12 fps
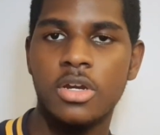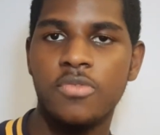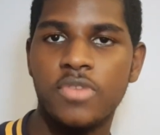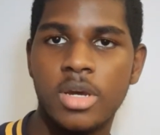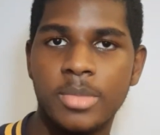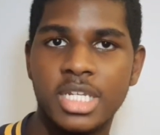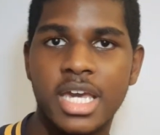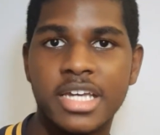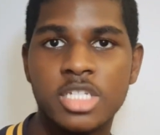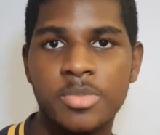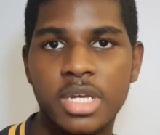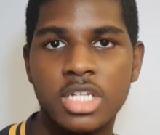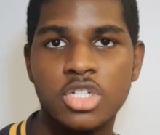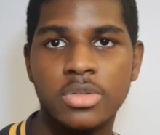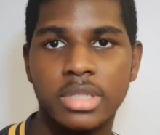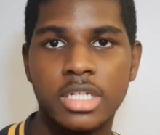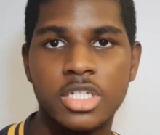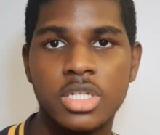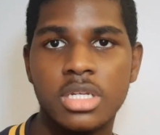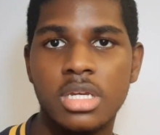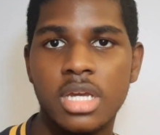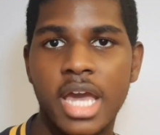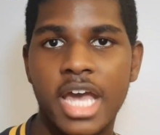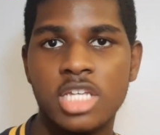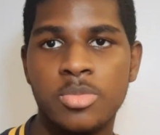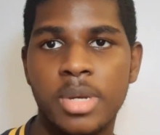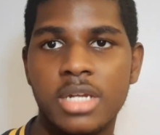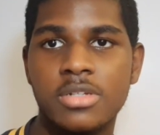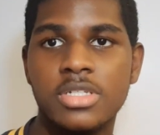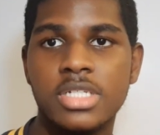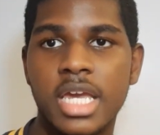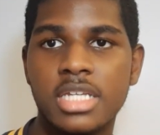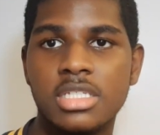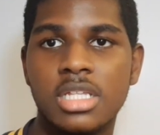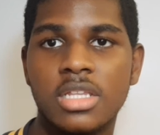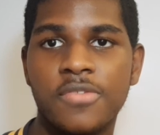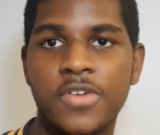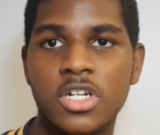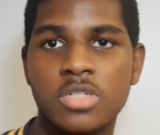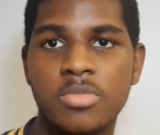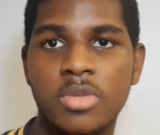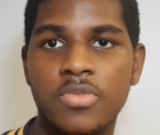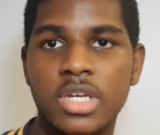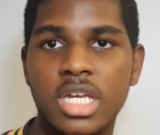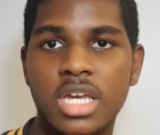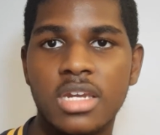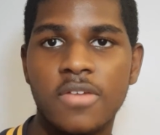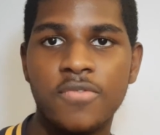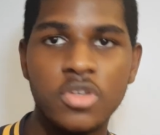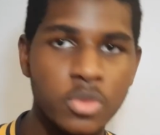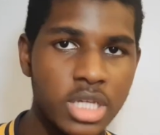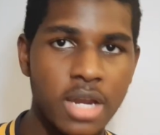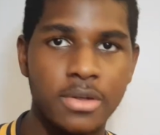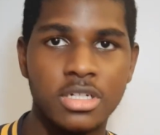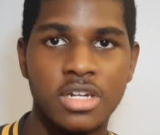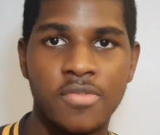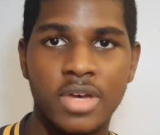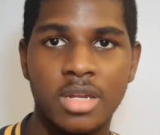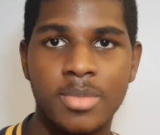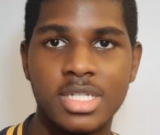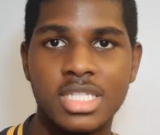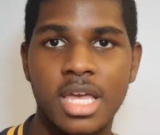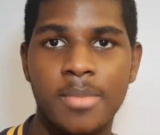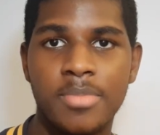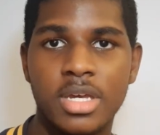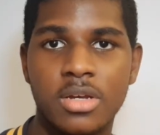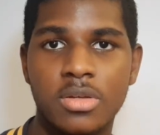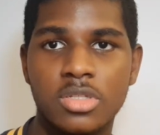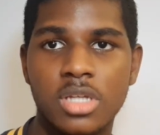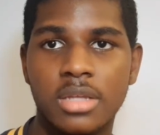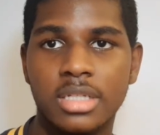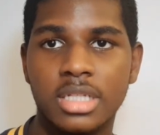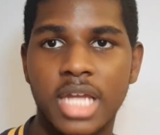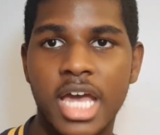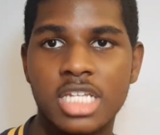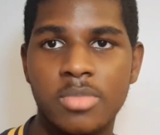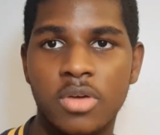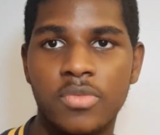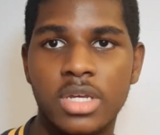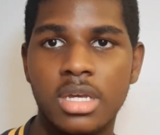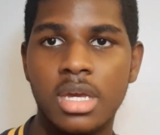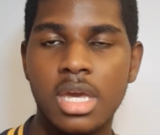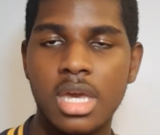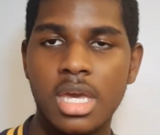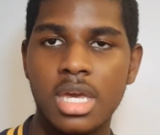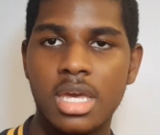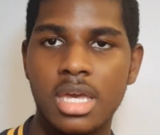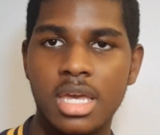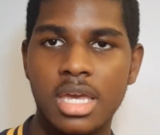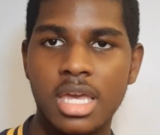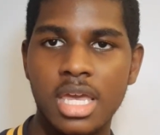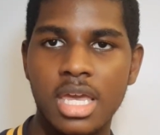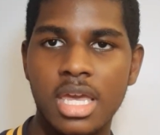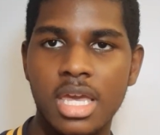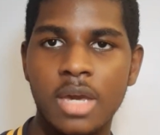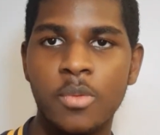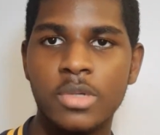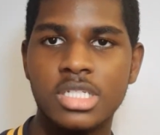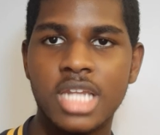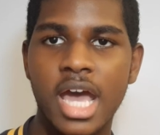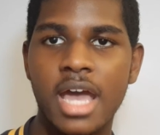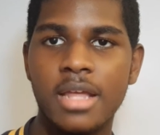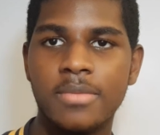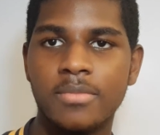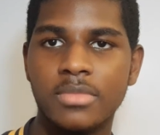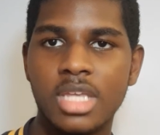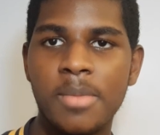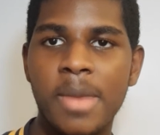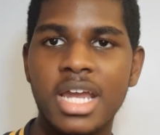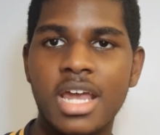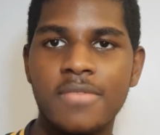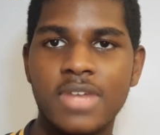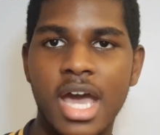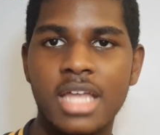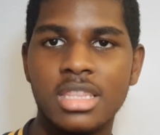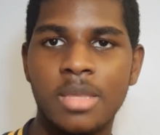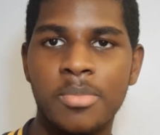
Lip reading: film in the X-Men trilogy has better stakes than the first movie and a few character developments that builds on the last movie, it might not